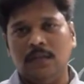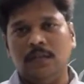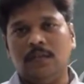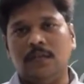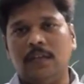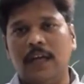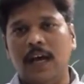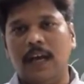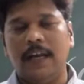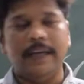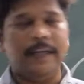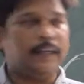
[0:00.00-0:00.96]
So they
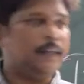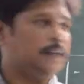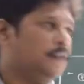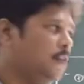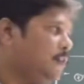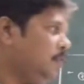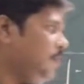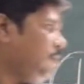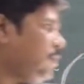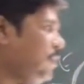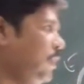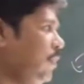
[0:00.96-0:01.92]
are like the
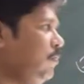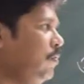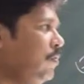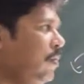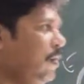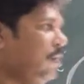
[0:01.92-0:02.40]
streams or